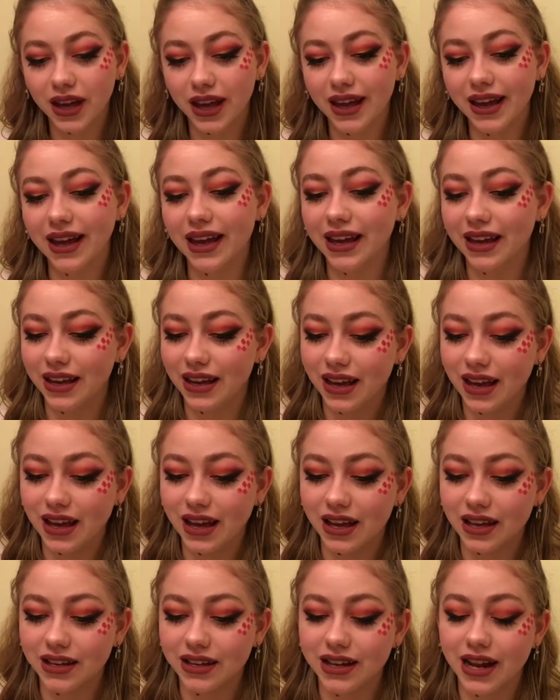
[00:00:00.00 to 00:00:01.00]

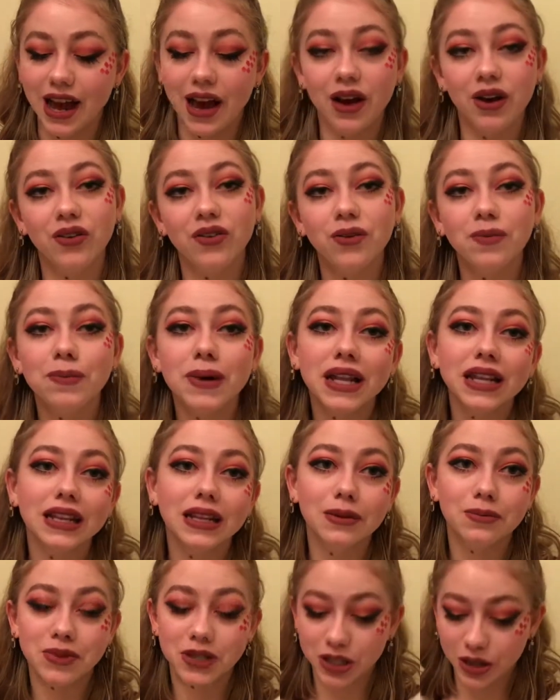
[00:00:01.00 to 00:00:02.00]
Okay, and now
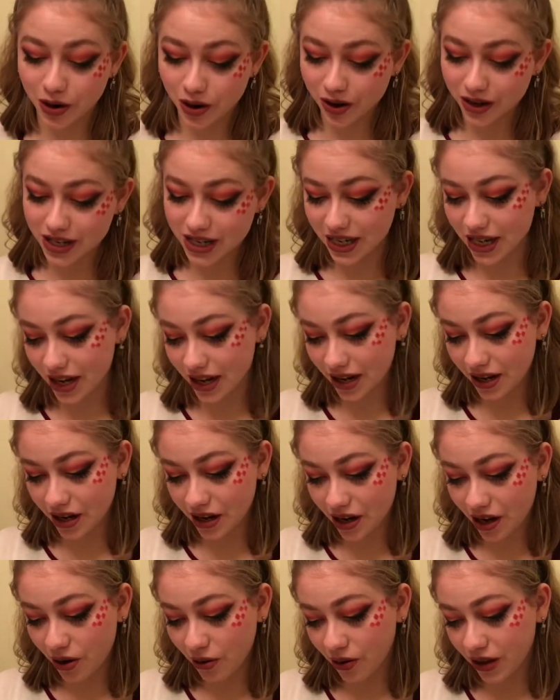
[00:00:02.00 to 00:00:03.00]
my lips are
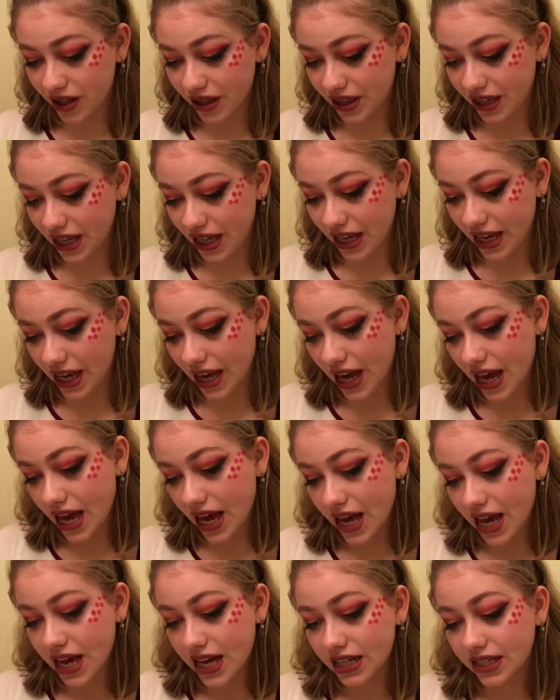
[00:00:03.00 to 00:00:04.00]
done with
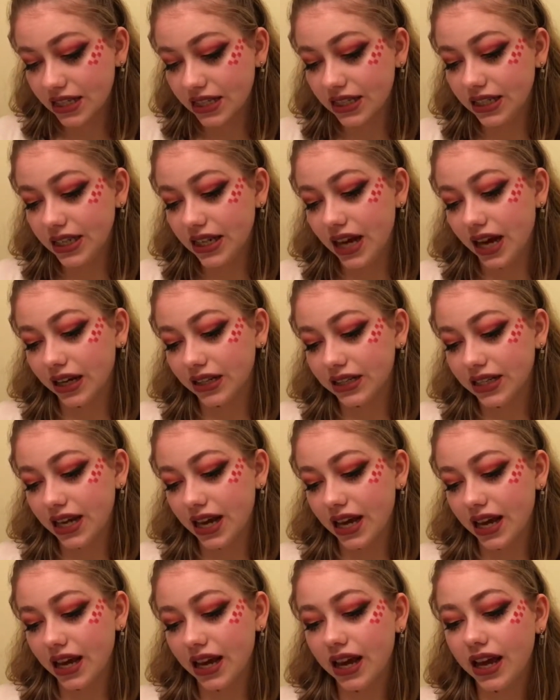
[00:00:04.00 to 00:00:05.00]
the
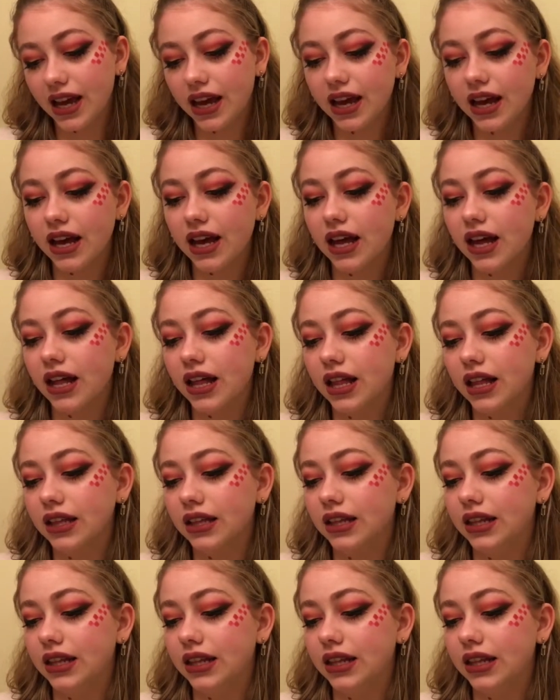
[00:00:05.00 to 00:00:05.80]
Ciate